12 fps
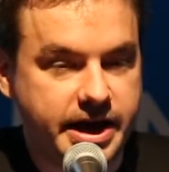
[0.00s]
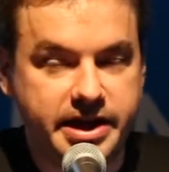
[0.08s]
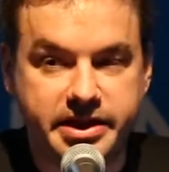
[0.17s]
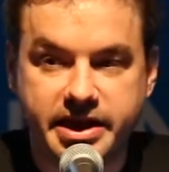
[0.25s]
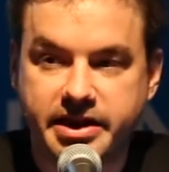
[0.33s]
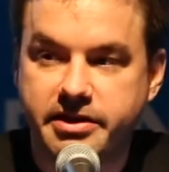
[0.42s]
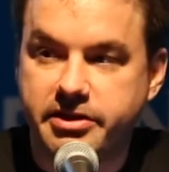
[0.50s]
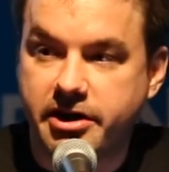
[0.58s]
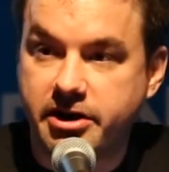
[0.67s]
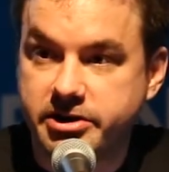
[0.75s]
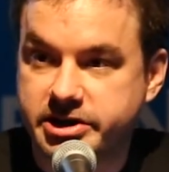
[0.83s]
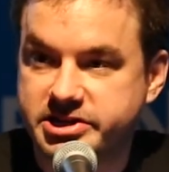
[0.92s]
and then
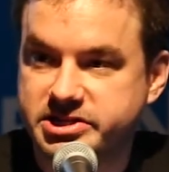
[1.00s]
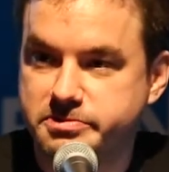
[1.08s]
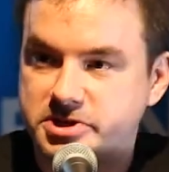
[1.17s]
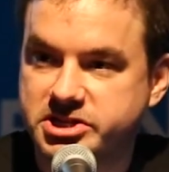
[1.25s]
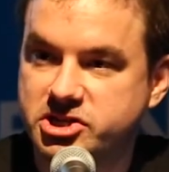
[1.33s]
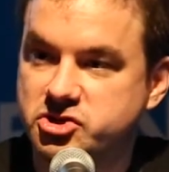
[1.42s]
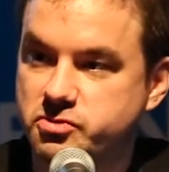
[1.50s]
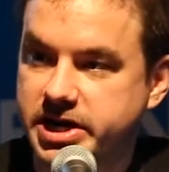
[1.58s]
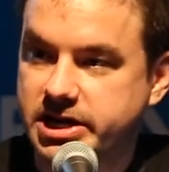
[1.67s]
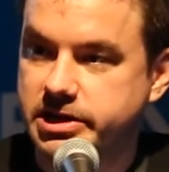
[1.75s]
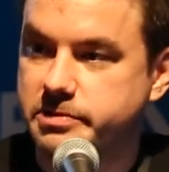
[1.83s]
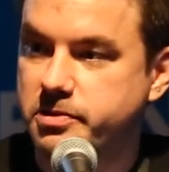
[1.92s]
their customers can
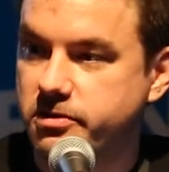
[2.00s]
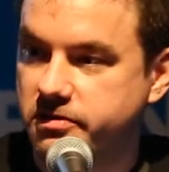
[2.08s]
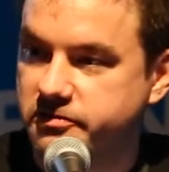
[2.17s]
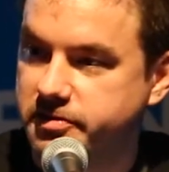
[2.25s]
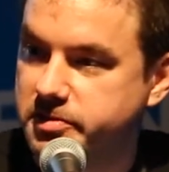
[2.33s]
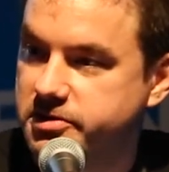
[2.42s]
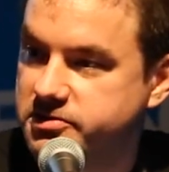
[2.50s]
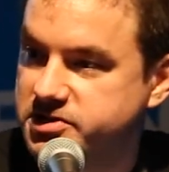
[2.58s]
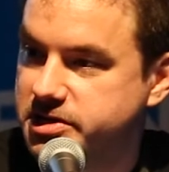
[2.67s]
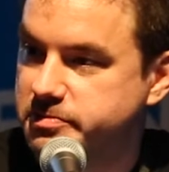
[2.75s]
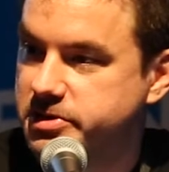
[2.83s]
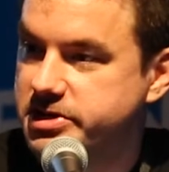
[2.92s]
directly pull from
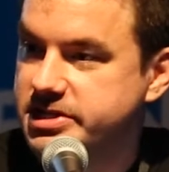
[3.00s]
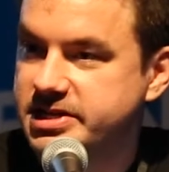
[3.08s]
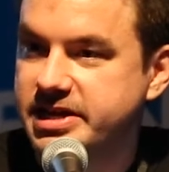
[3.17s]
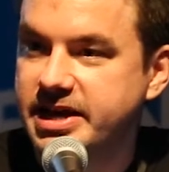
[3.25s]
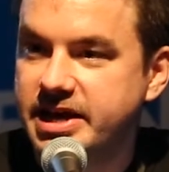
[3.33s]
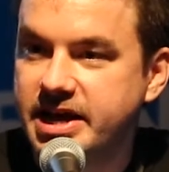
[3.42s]
those numbers.